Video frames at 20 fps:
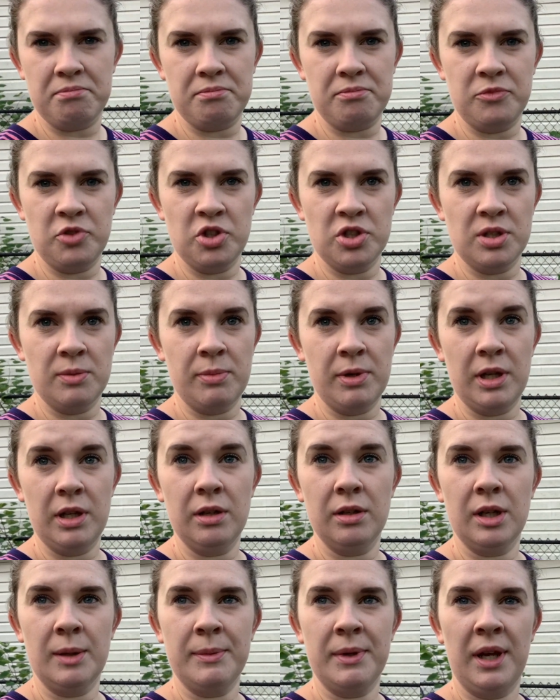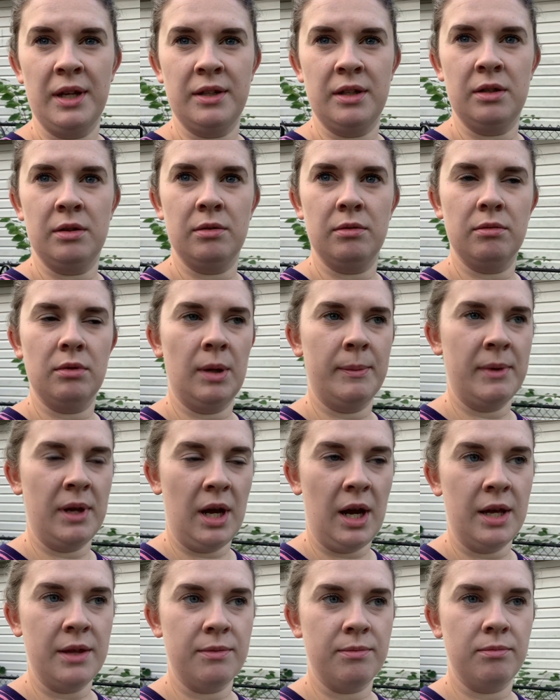Just a bit.
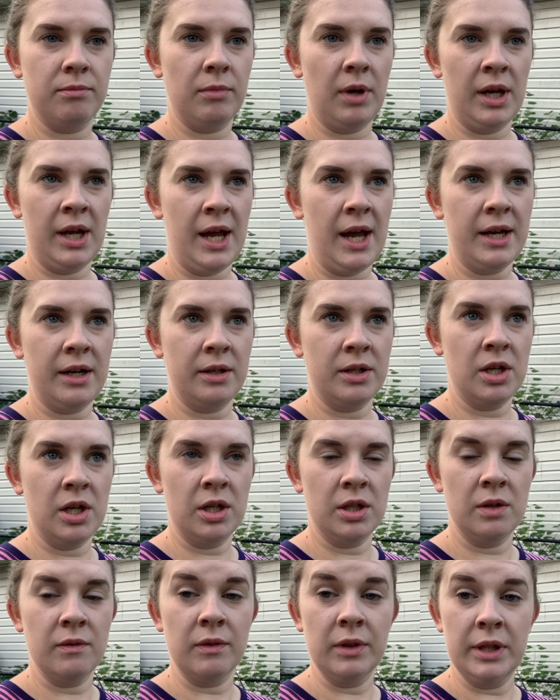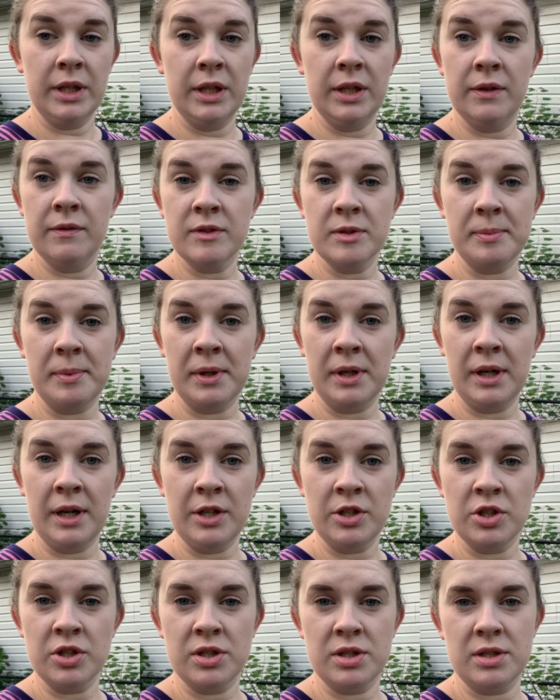I had a ton of leaves, but
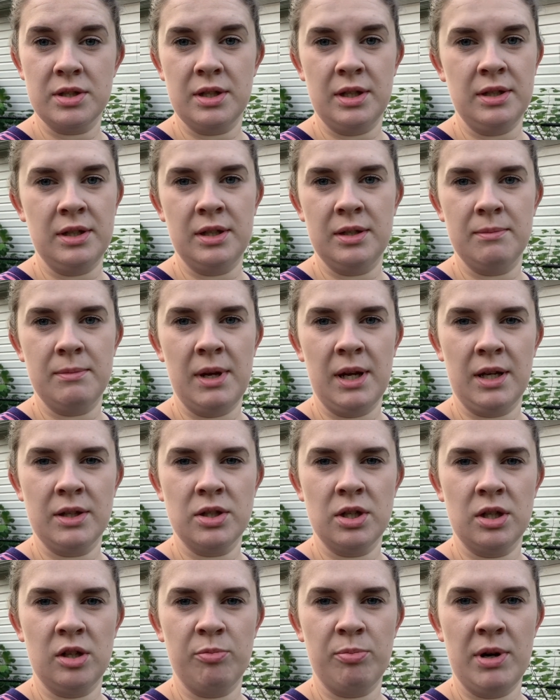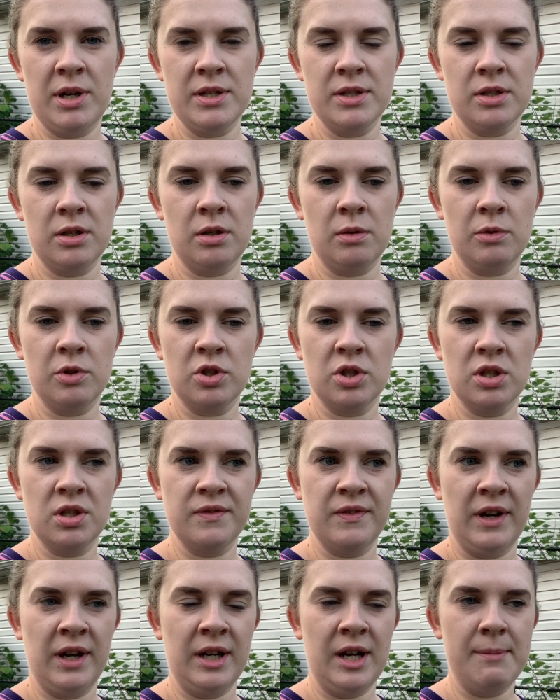it didn't make a ton of pesto, which is
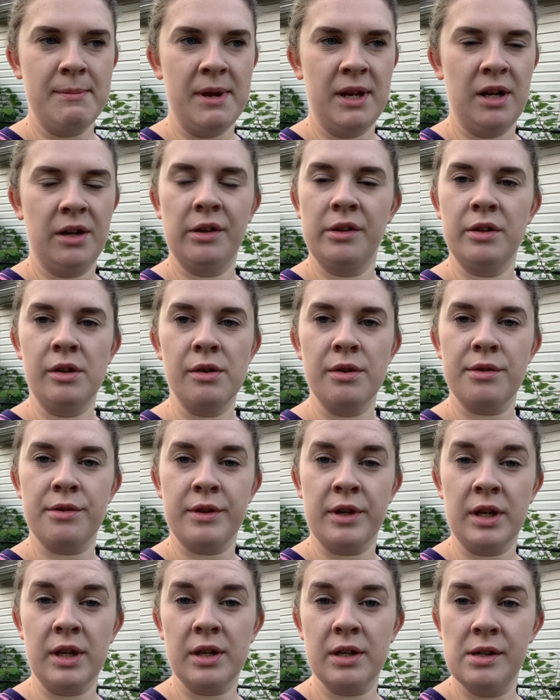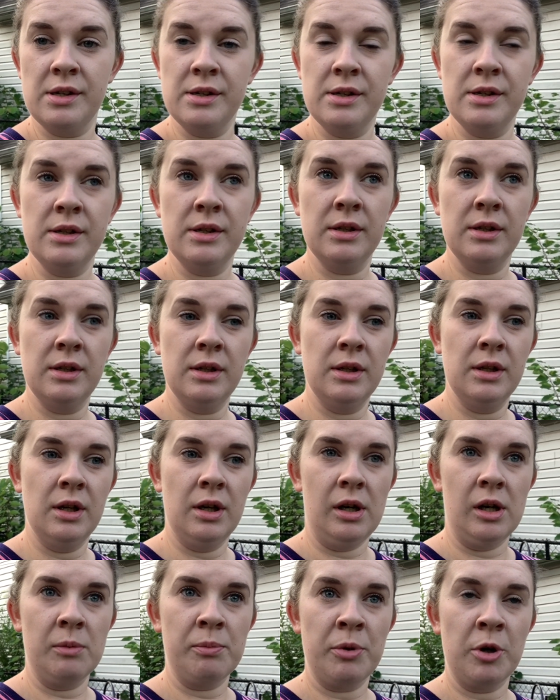fine. I made it a little thick
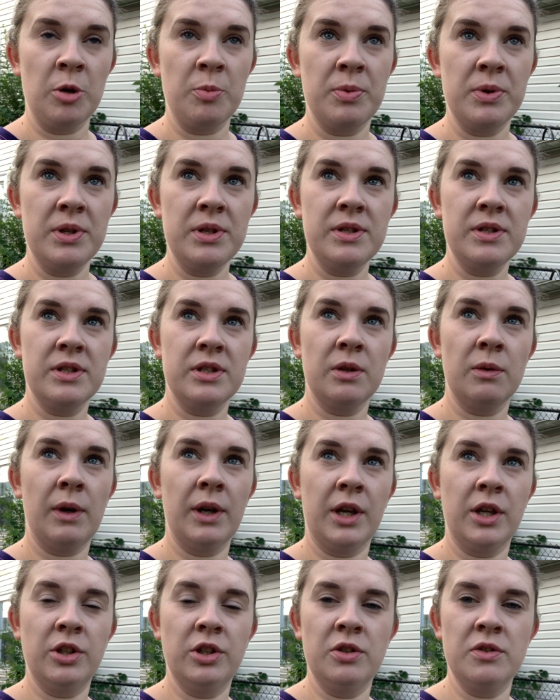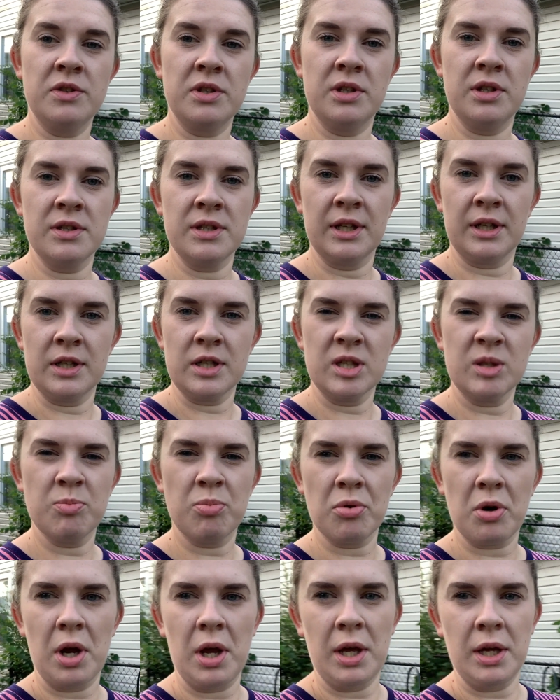on purpose so I could use it as like a
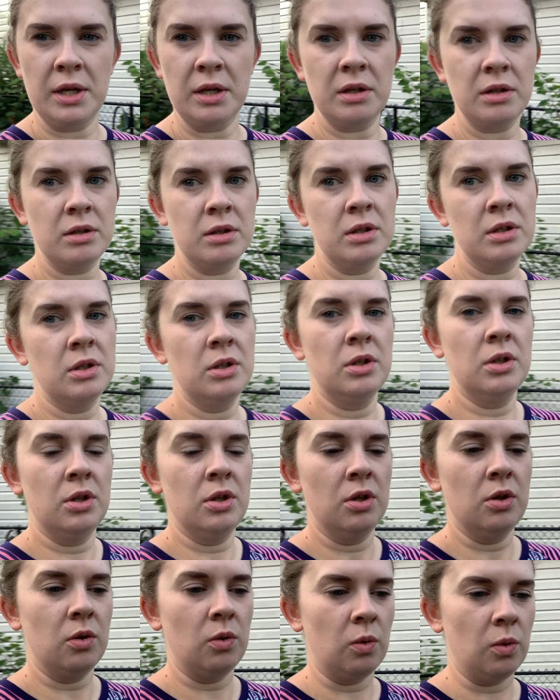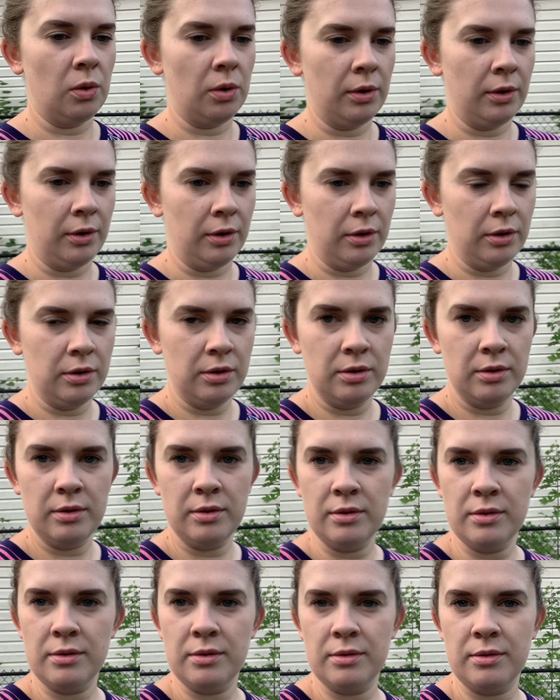spread, or
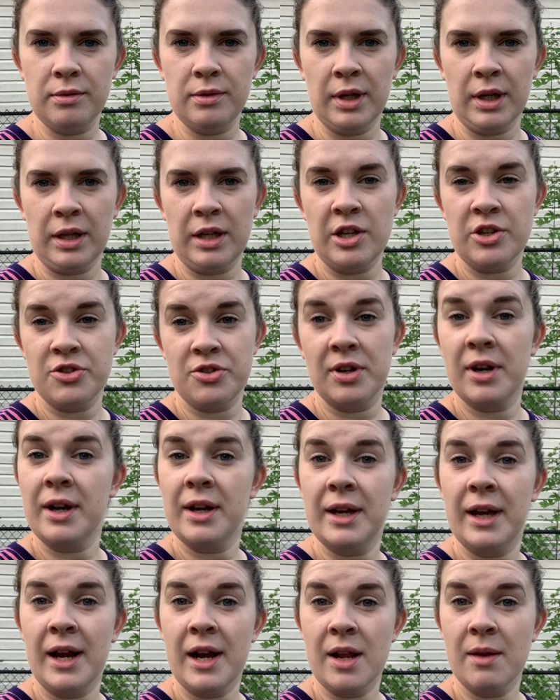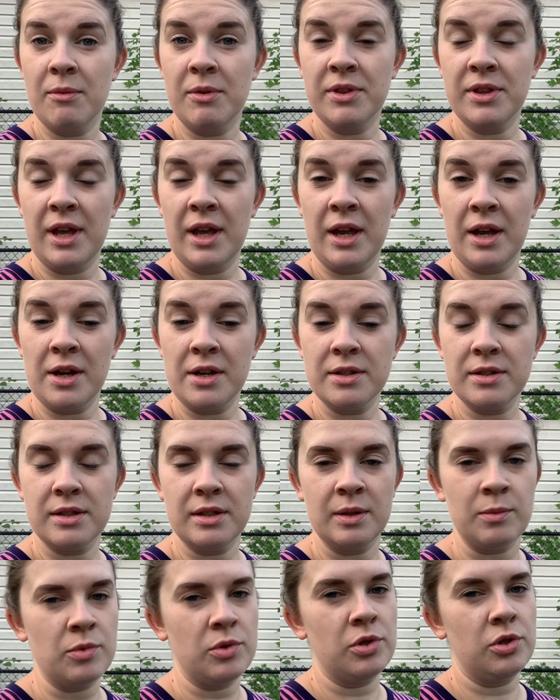like yesterday I had it with eggs and
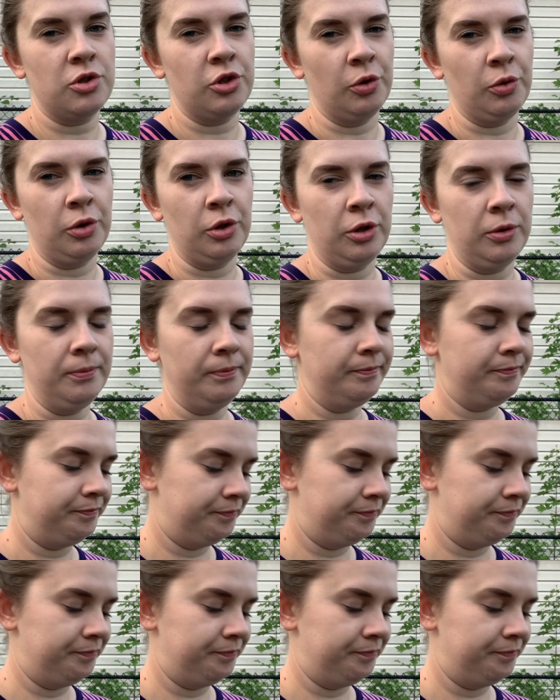it was so good.